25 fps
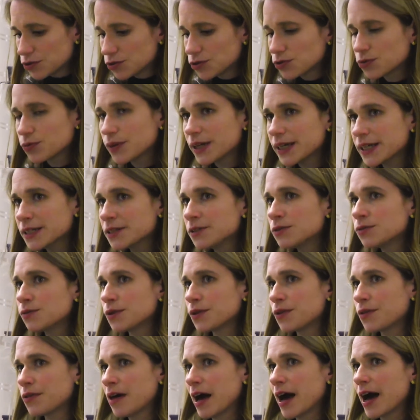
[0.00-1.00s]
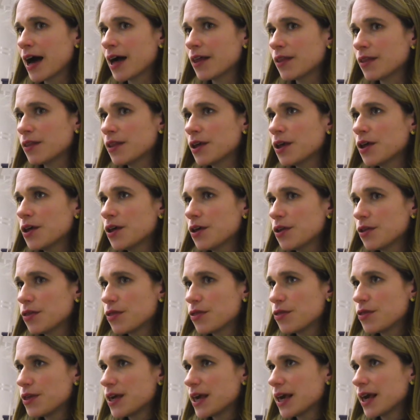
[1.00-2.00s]
twinned with that,
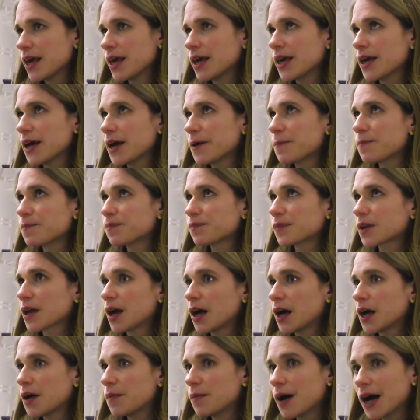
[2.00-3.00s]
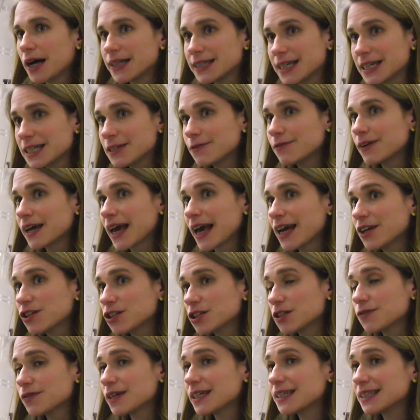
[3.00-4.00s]
the
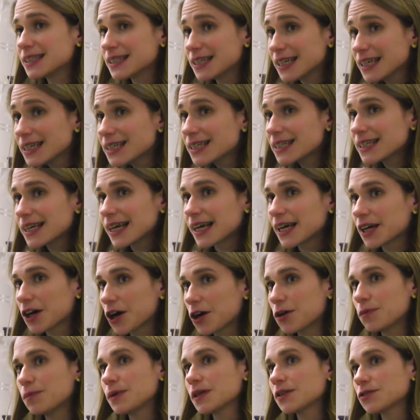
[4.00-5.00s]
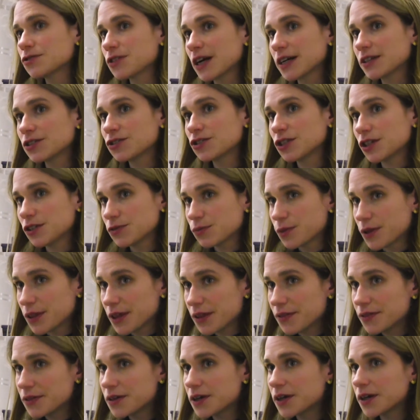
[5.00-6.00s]
identification of existing coping strategies
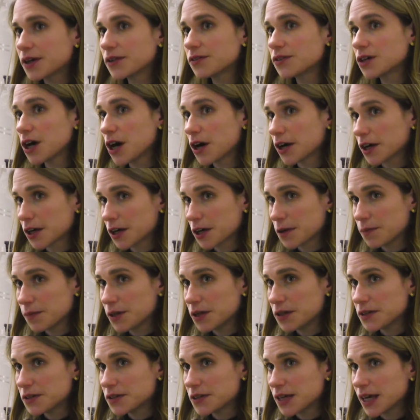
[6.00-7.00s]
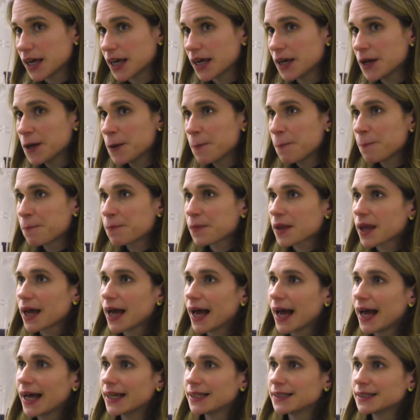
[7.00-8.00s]
within the target community,
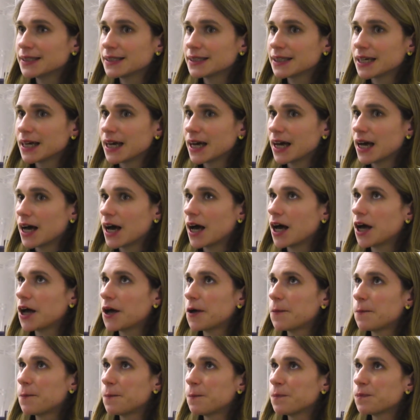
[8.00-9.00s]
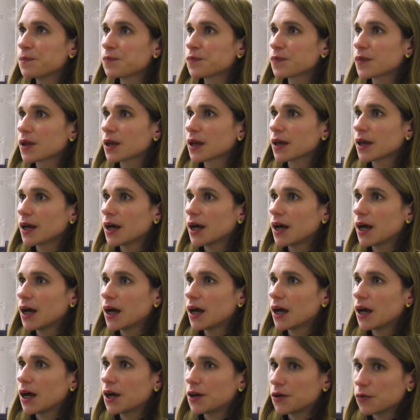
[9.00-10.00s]
and
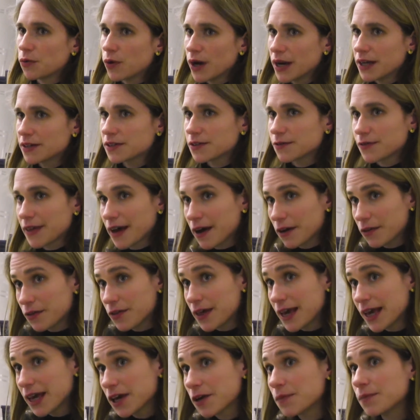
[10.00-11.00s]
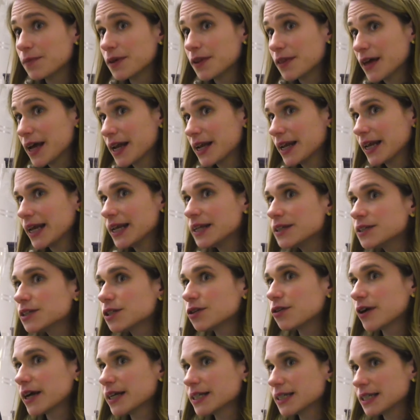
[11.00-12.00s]
an awareness of how they can be then
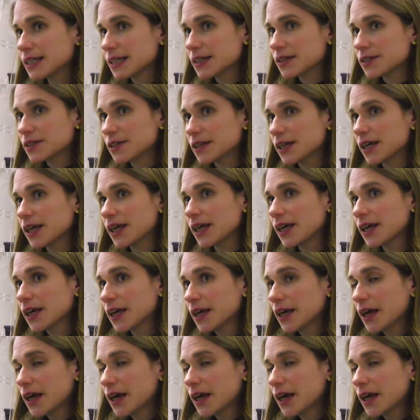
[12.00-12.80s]
integrated into the